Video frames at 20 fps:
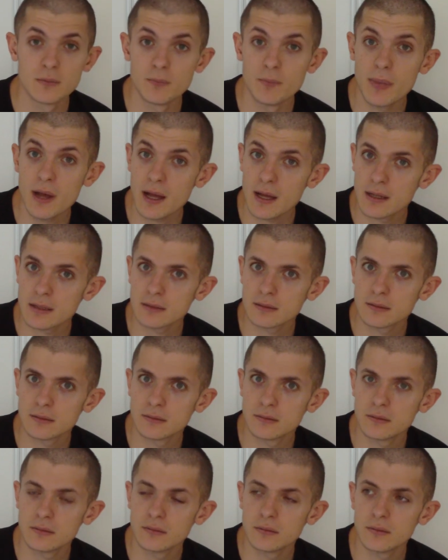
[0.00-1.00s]
But
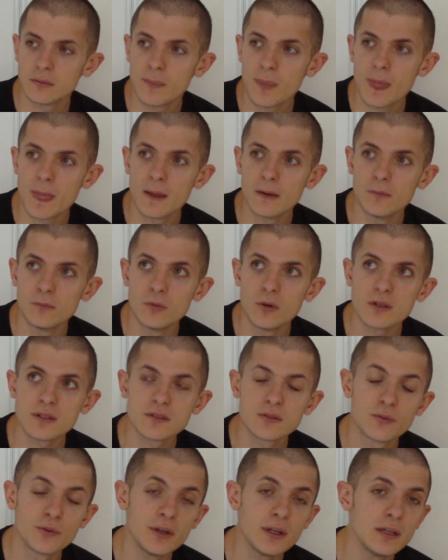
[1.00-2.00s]

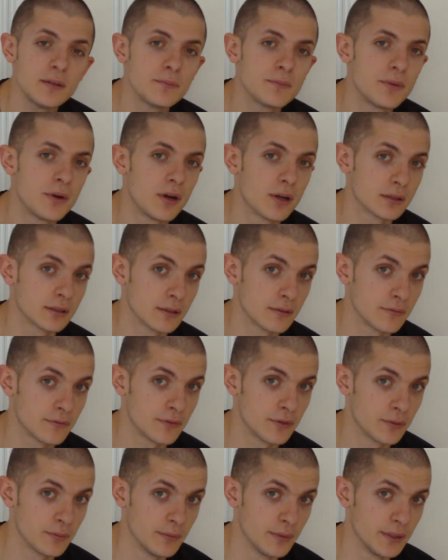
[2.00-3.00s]
what's really important
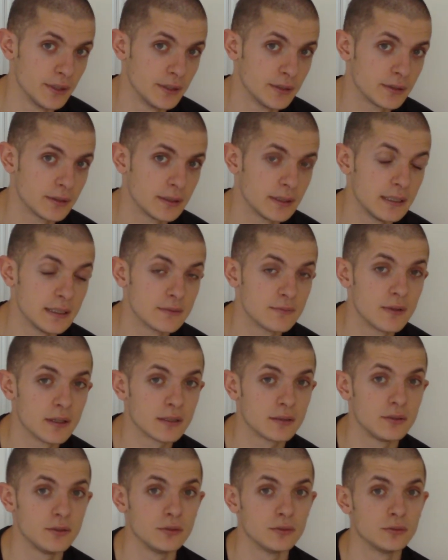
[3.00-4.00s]
for me is
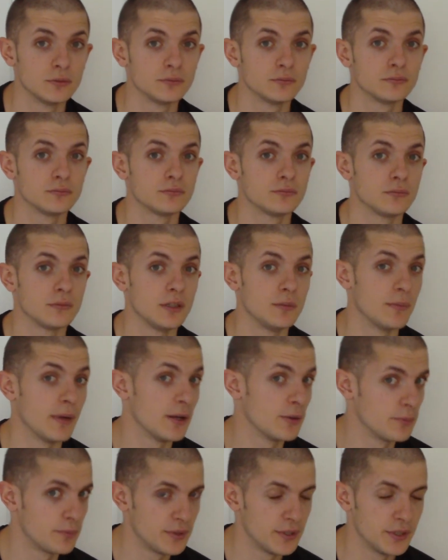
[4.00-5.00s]
that you, in
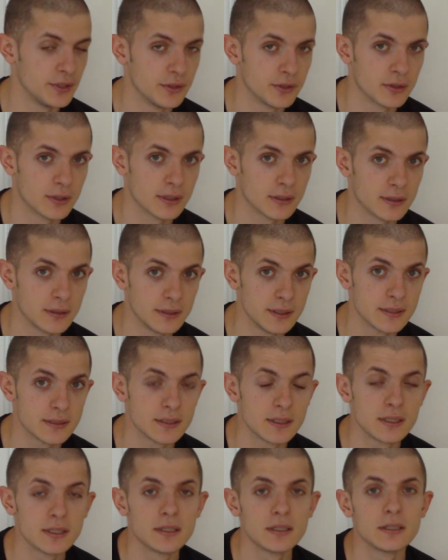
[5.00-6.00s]
my opinion at
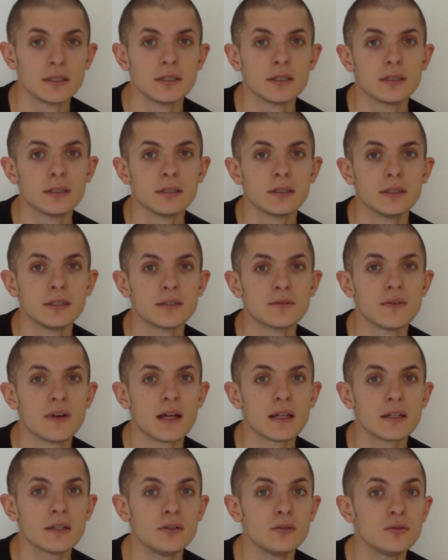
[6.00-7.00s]
least, is
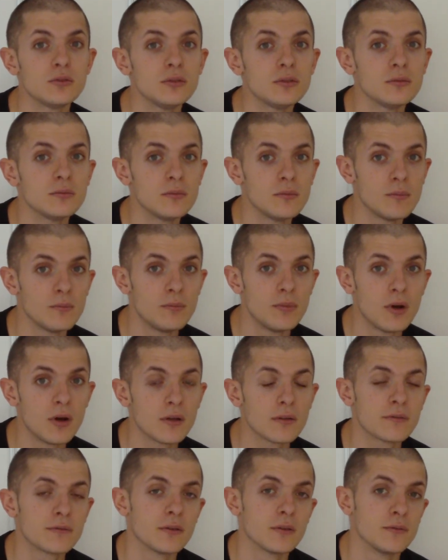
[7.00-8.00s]
that you do
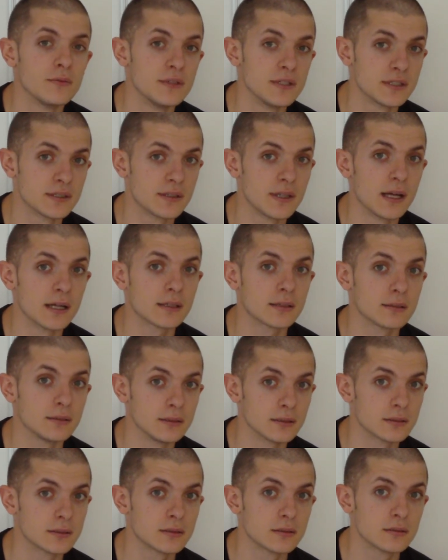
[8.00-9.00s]
both of these
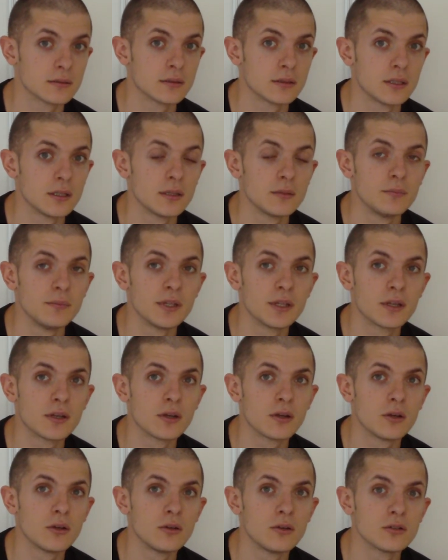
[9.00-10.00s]
tactics,
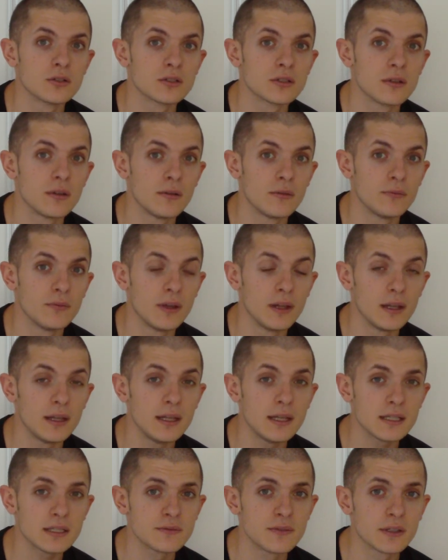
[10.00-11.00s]
because the
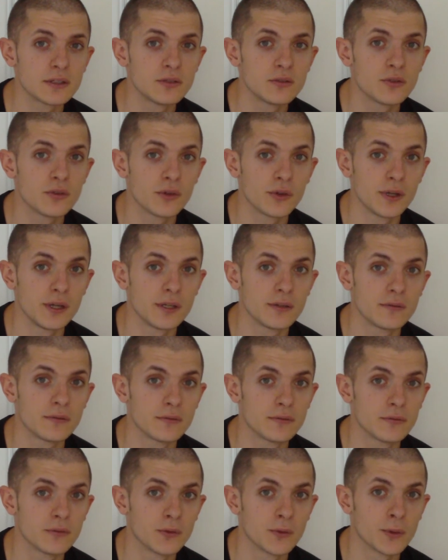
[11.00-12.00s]
links that you create
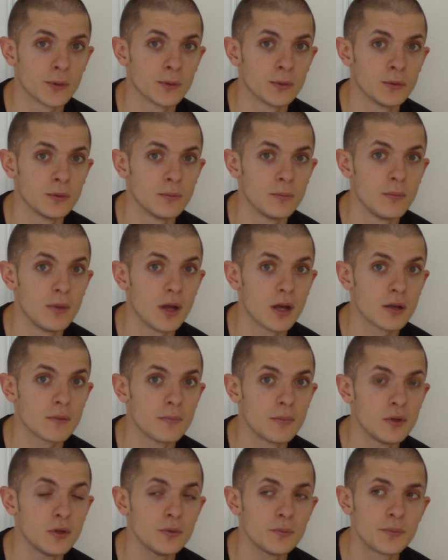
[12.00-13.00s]
through
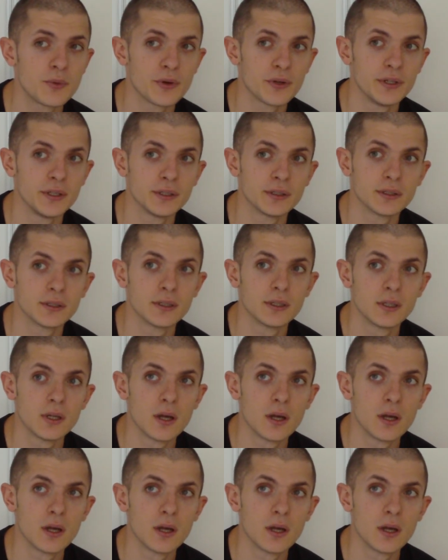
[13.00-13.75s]
Blog Blueprint